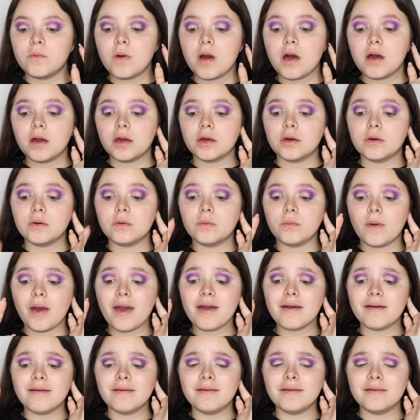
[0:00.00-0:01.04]
Walk
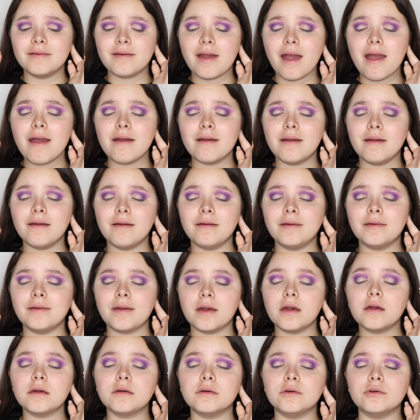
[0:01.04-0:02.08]
away! Yay,
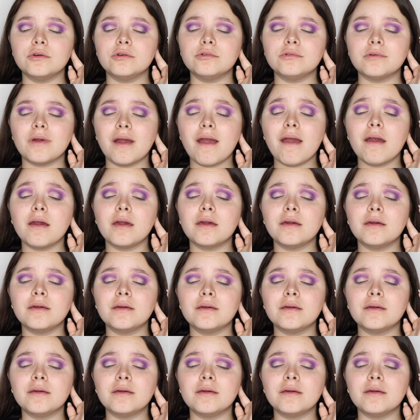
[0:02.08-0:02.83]
yay, yay.